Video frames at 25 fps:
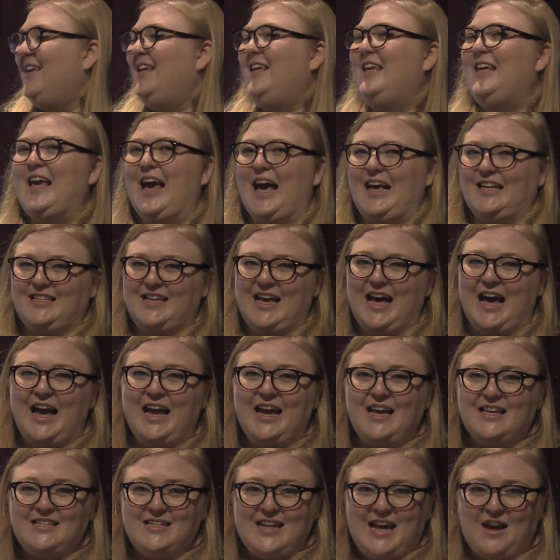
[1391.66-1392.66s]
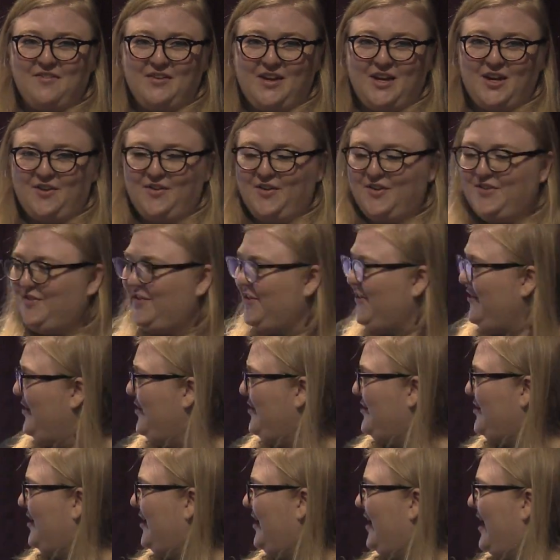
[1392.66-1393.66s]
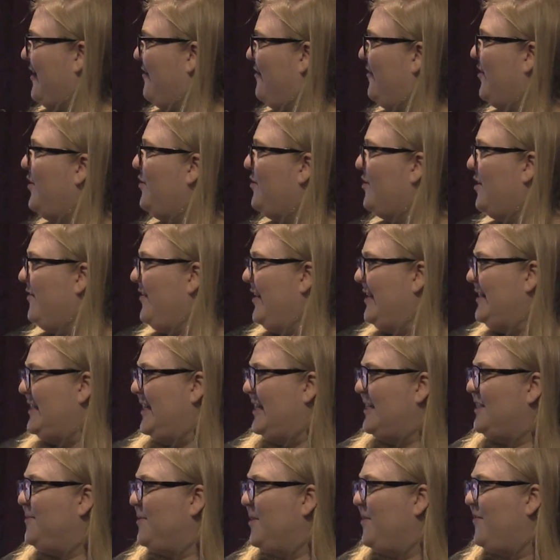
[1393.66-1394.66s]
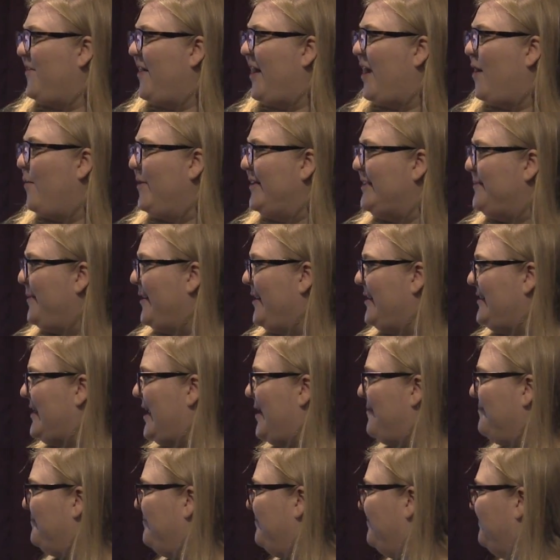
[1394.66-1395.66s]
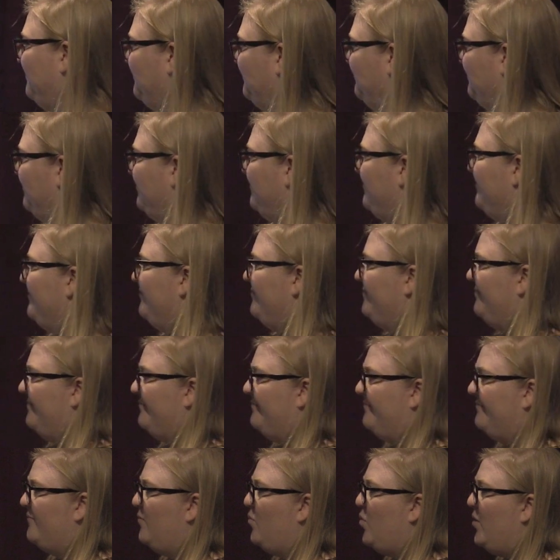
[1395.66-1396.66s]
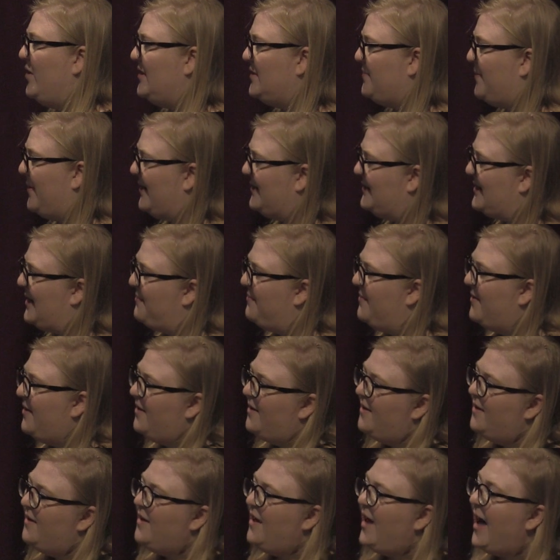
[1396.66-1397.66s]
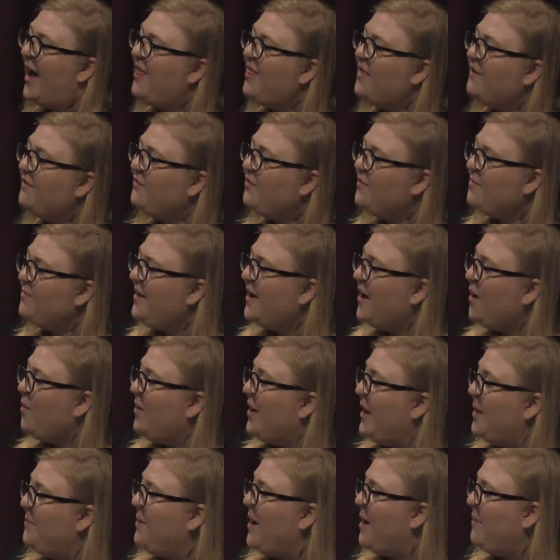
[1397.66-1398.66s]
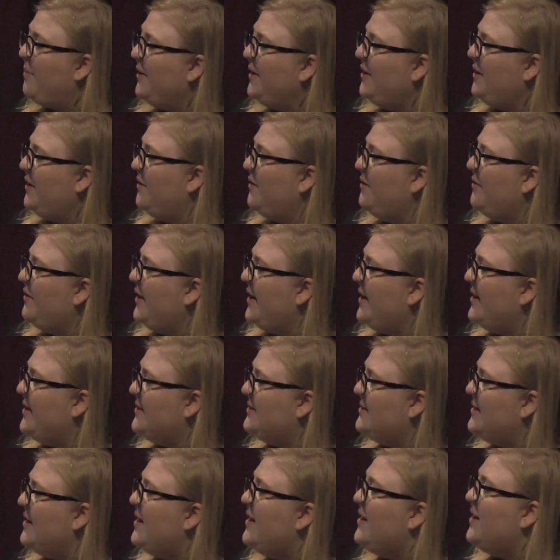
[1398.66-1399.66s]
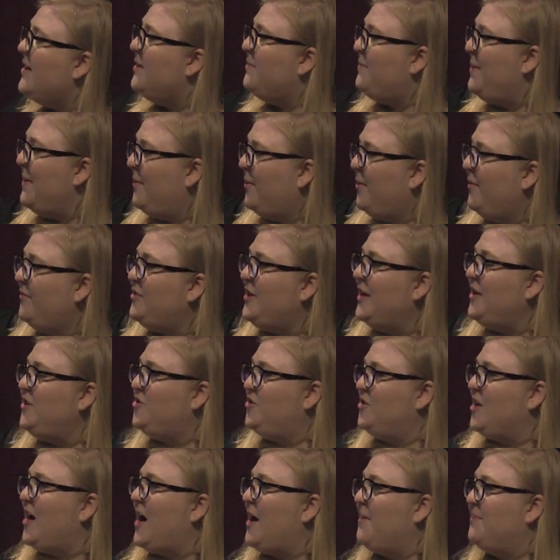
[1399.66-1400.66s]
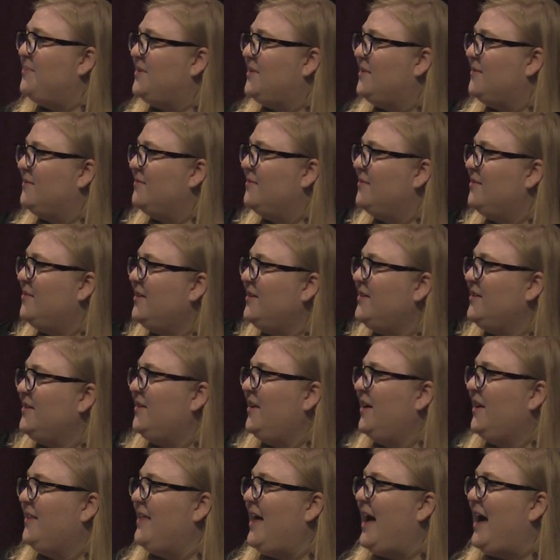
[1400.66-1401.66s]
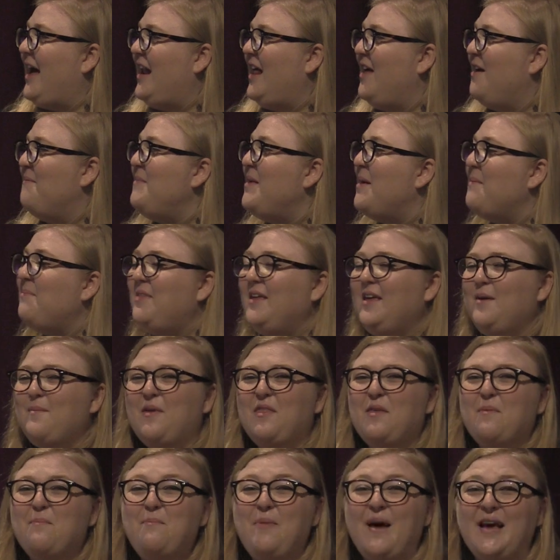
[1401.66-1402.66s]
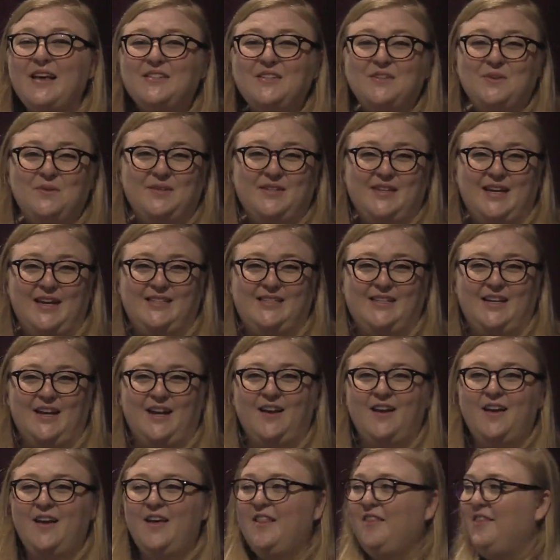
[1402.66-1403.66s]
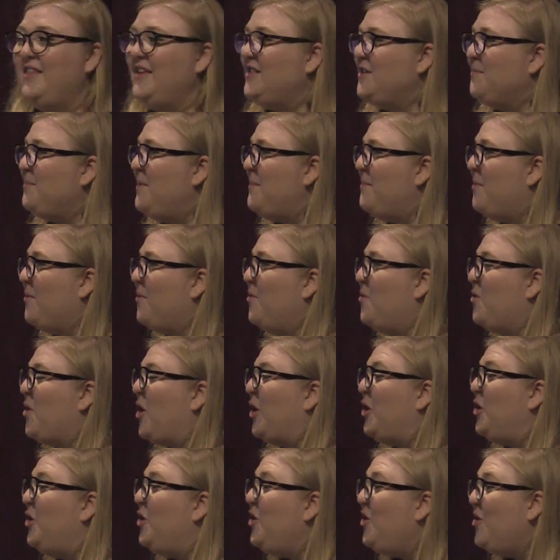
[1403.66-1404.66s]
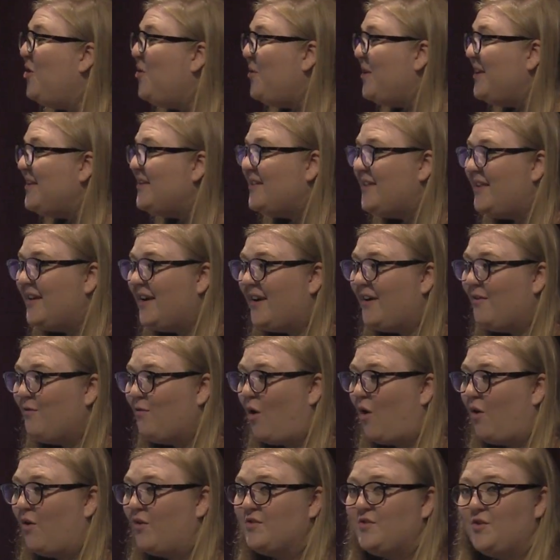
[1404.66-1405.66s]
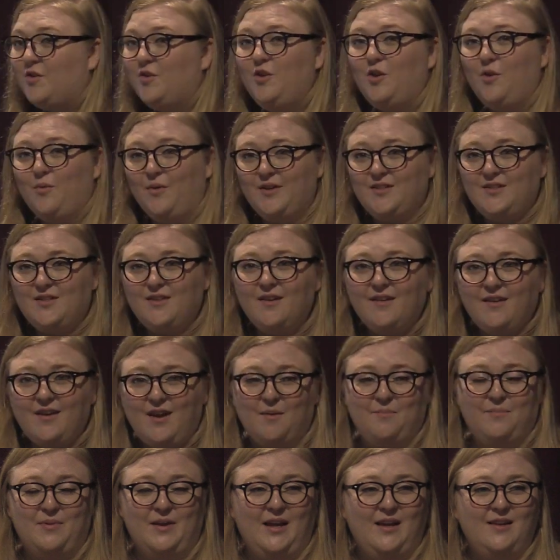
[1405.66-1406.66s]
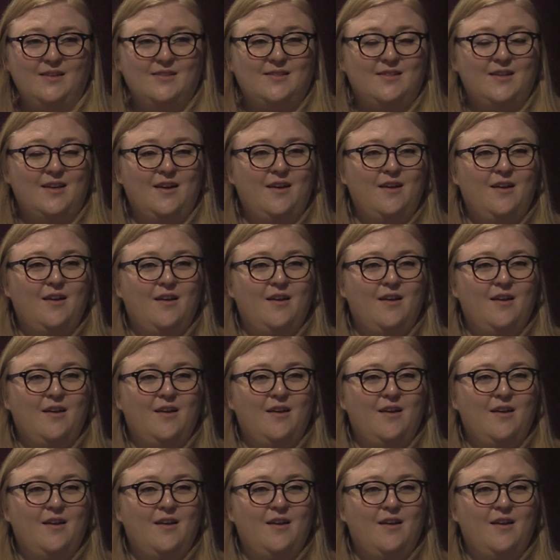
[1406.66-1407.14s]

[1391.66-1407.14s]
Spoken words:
Yes, I as a Navigator user have viewed Irving Tan's profile once upon a time. Once upon a time. And then from there, what I'd probably do is people who've changed jobs. So let's click that. I mean, I'm thinking about the best use case here. These are people who are new into their roles or new into their companies